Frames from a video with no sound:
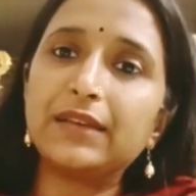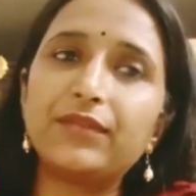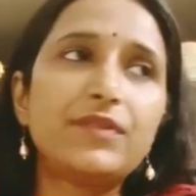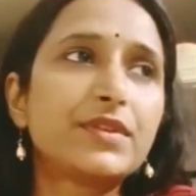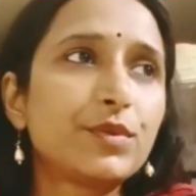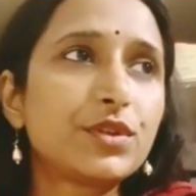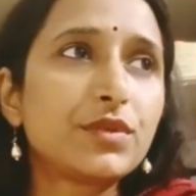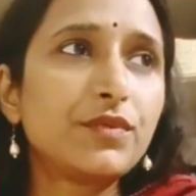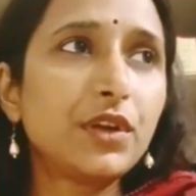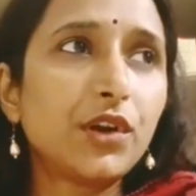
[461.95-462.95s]
If suppose
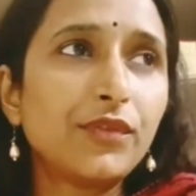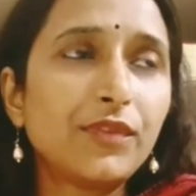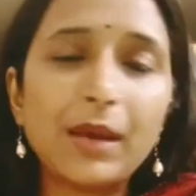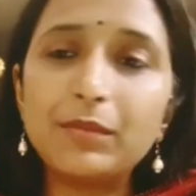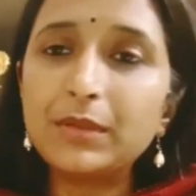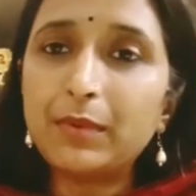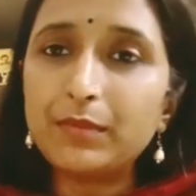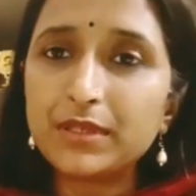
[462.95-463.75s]
we all family members